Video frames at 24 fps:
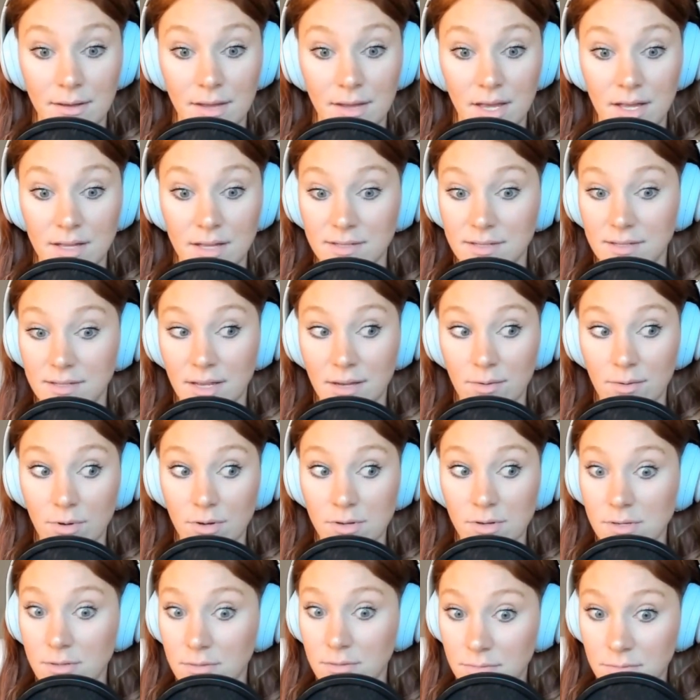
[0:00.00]
And it's like,
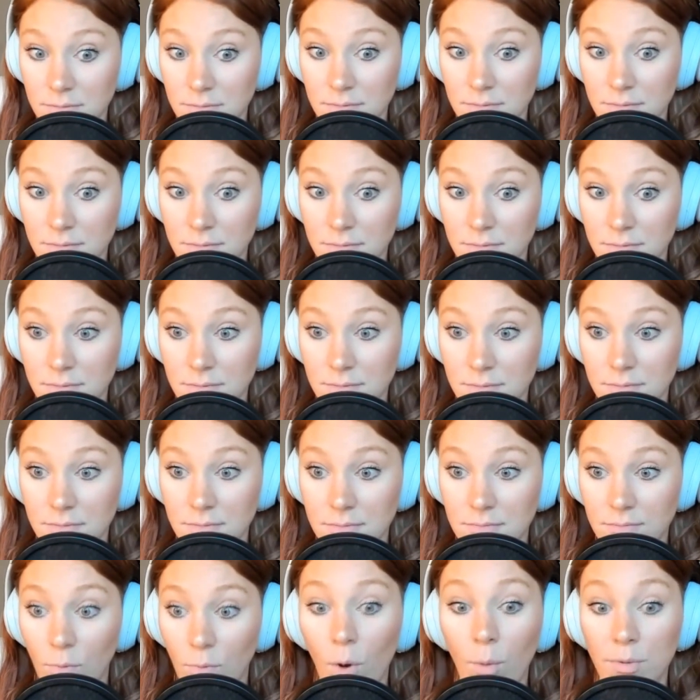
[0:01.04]
well,
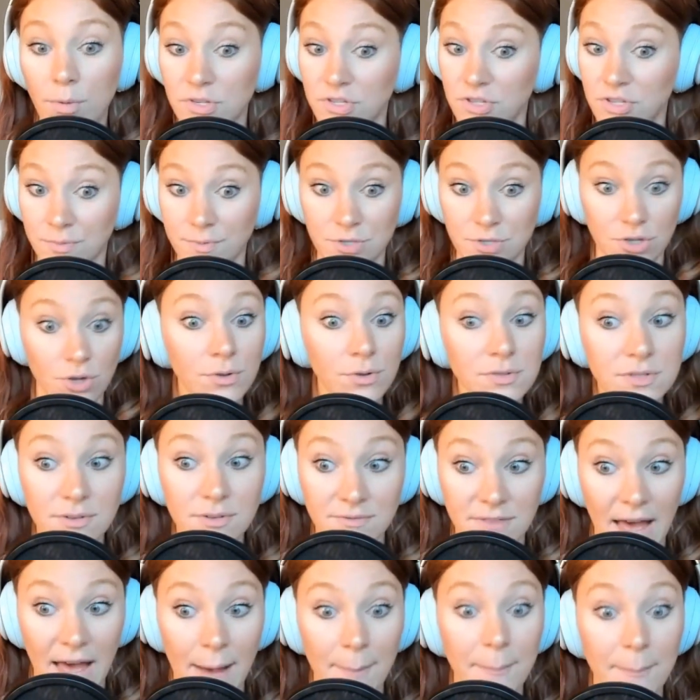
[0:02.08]
what was the result of
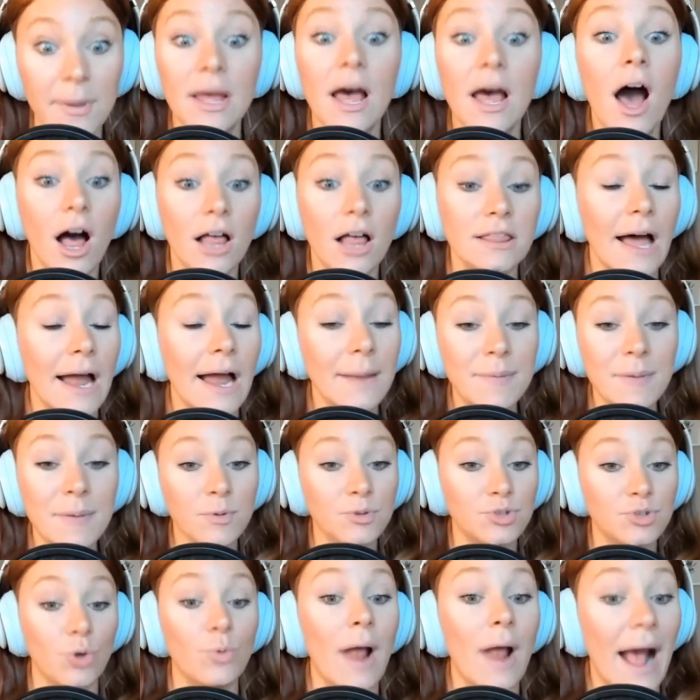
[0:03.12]
that? But a lot of people
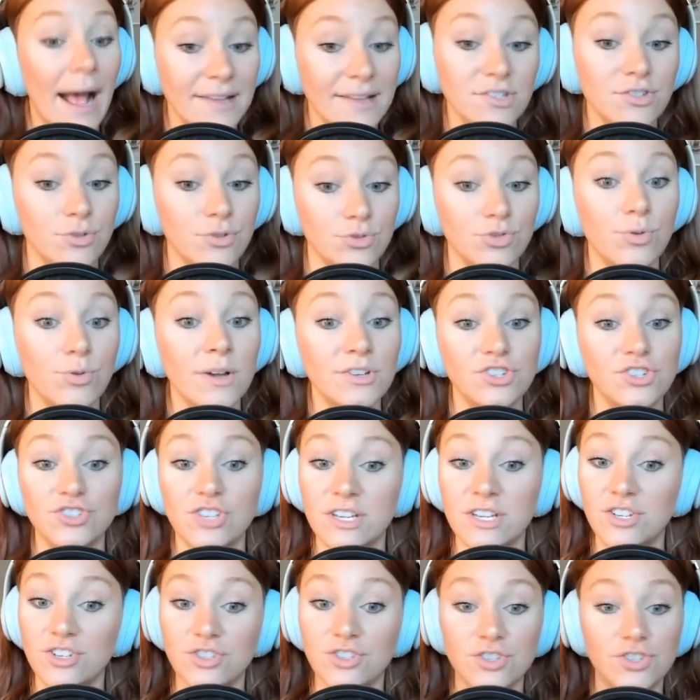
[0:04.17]
don't ask those questions. They
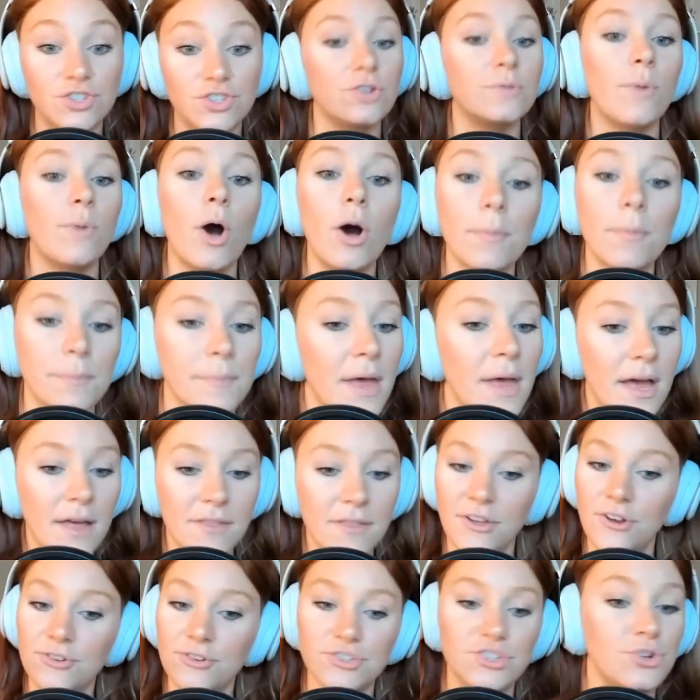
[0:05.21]
just assume, oh,
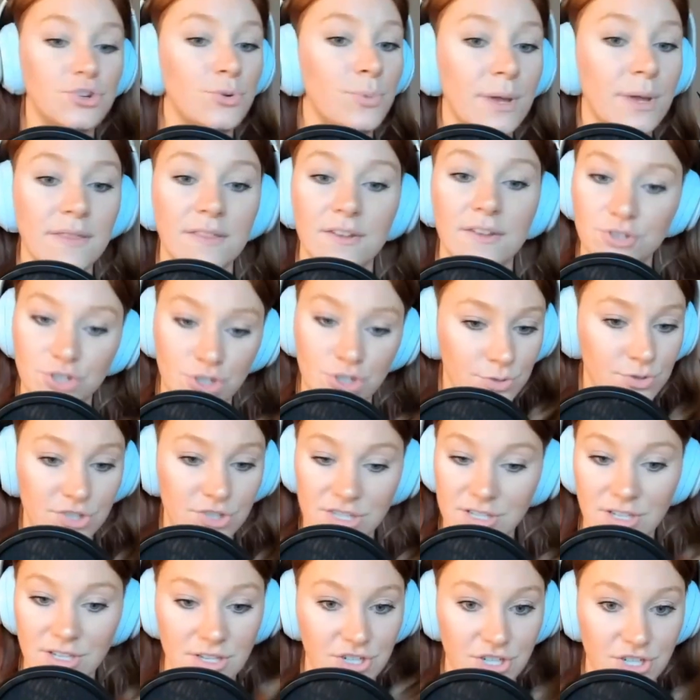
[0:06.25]
they're doing their due
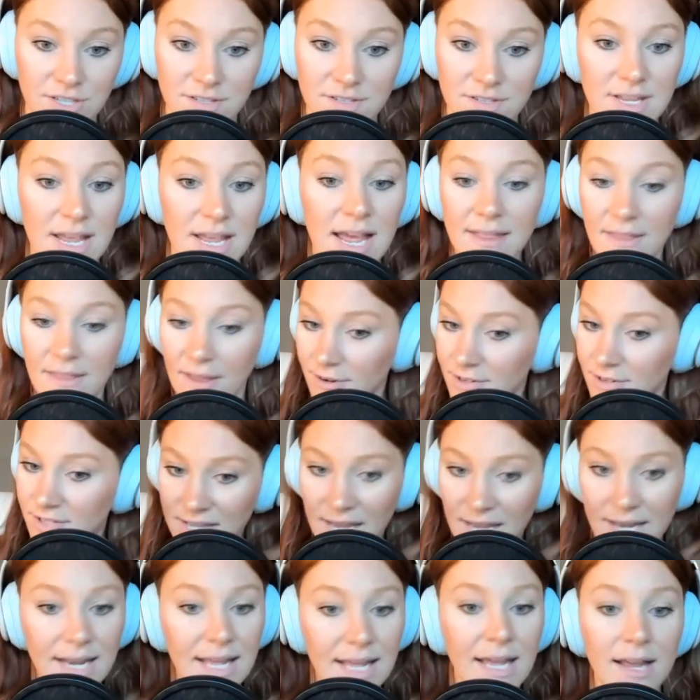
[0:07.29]
diligence. They're
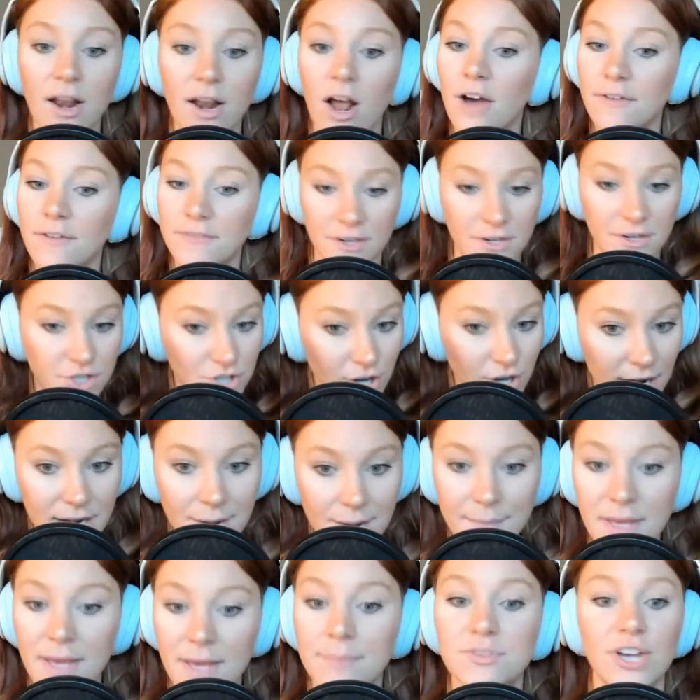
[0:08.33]
sending it off. They're trying to
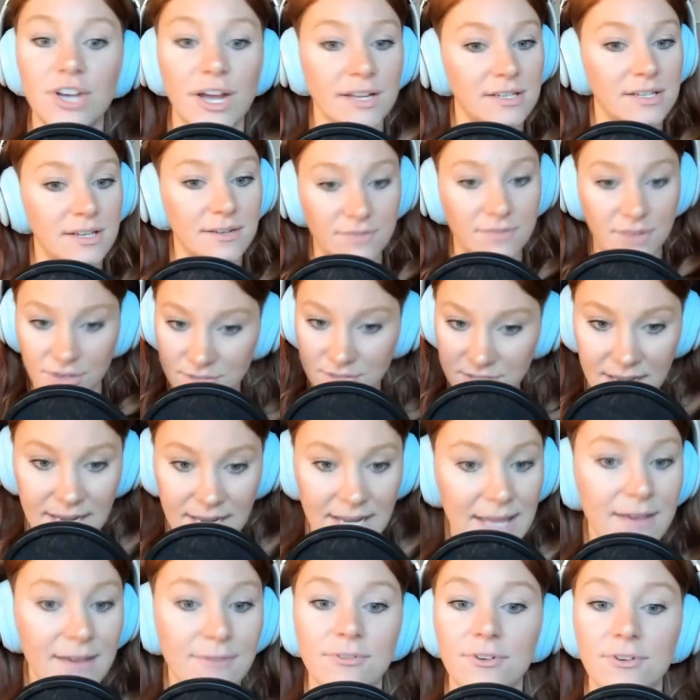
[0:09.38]
be objective. They're sending
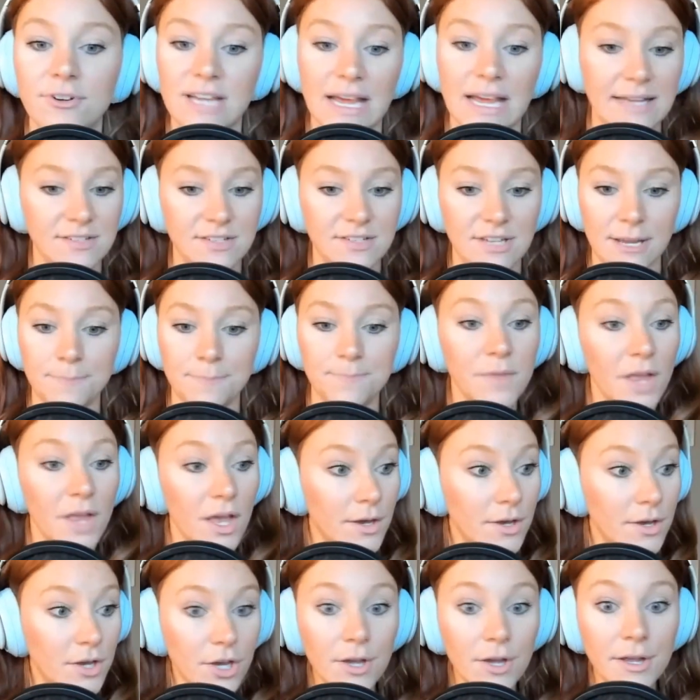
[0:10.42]
it for testing.
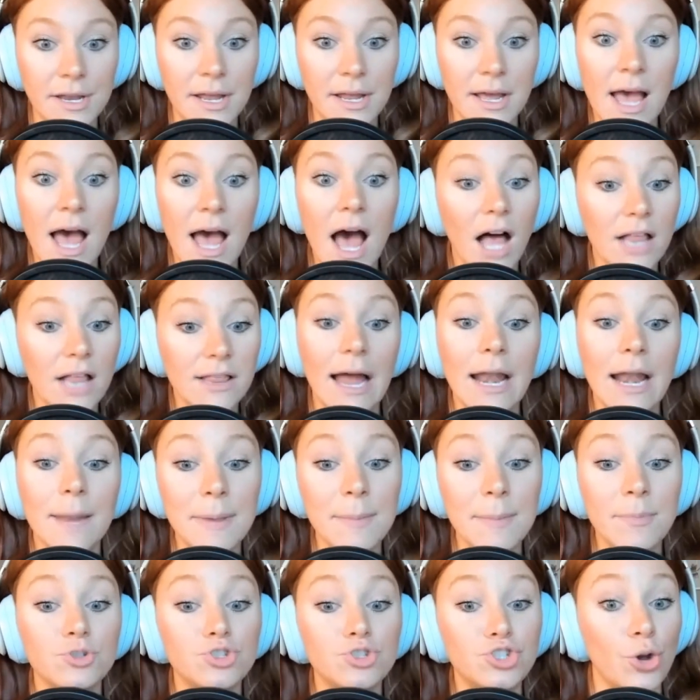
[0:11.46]
Good. A lot of
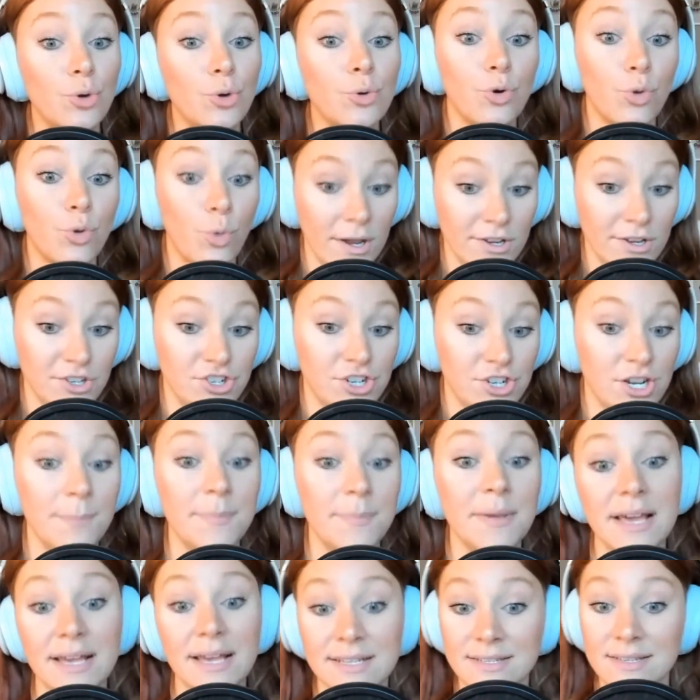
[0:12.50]
people don't question it
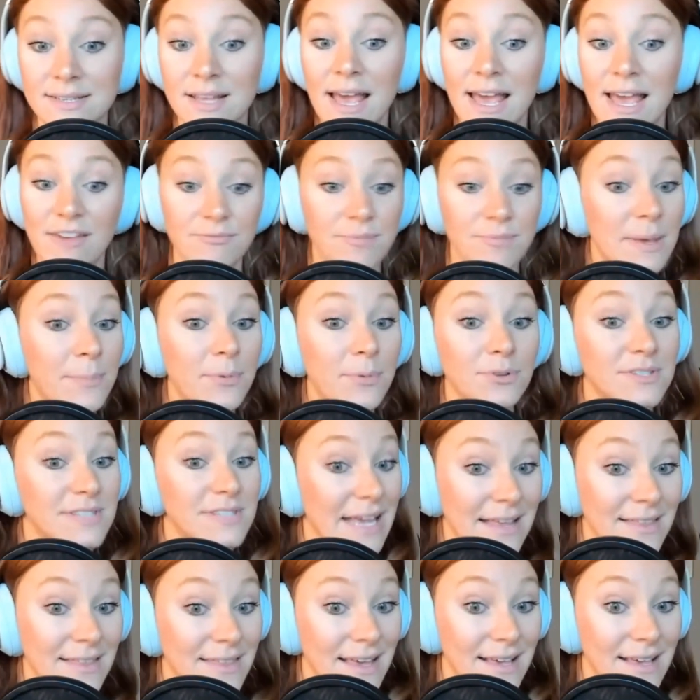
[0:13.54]
because if people
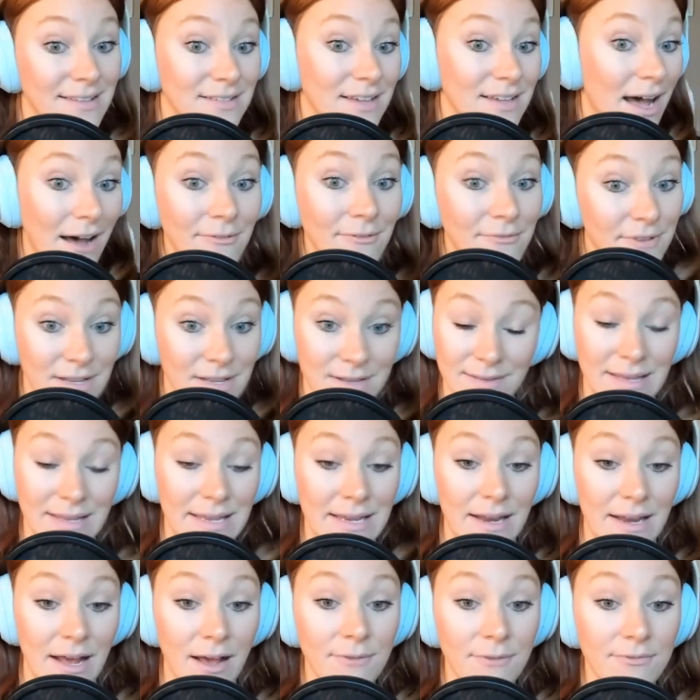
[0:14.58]
say things confidently
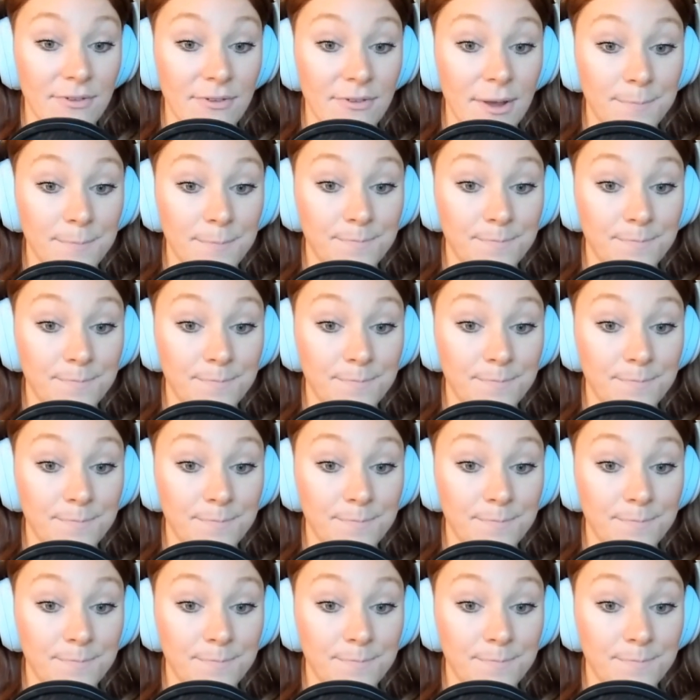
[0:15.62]
enough,